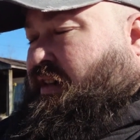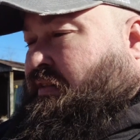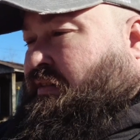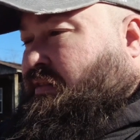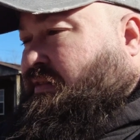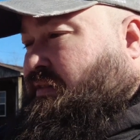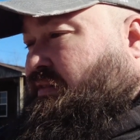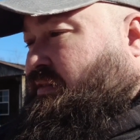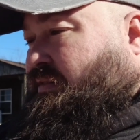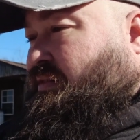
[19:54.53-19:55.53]
yeah,
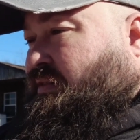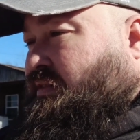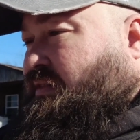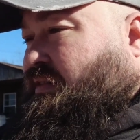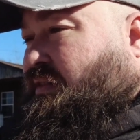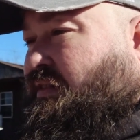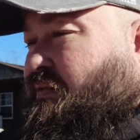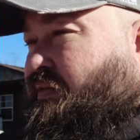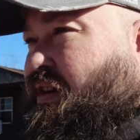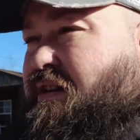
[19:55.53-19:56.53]

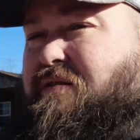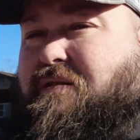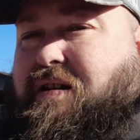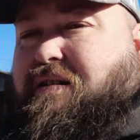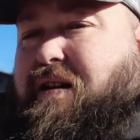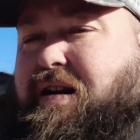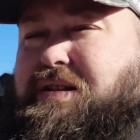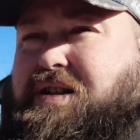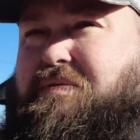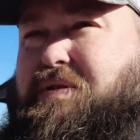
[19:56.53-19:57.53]
and already
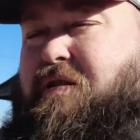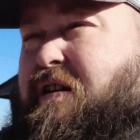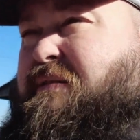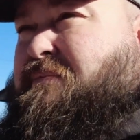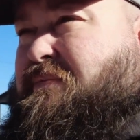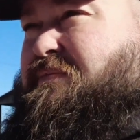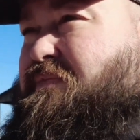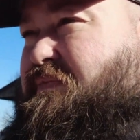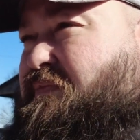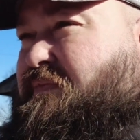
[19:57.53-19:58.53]
like and subscribe.
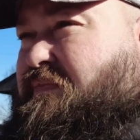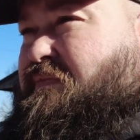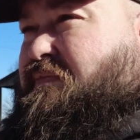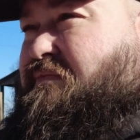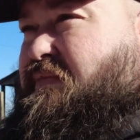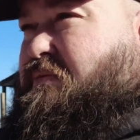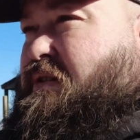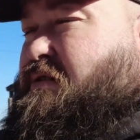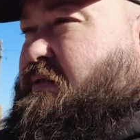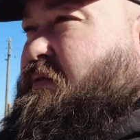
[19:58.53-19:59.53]

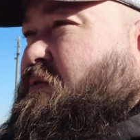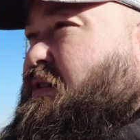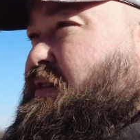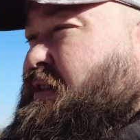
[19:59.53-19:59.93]
especially if you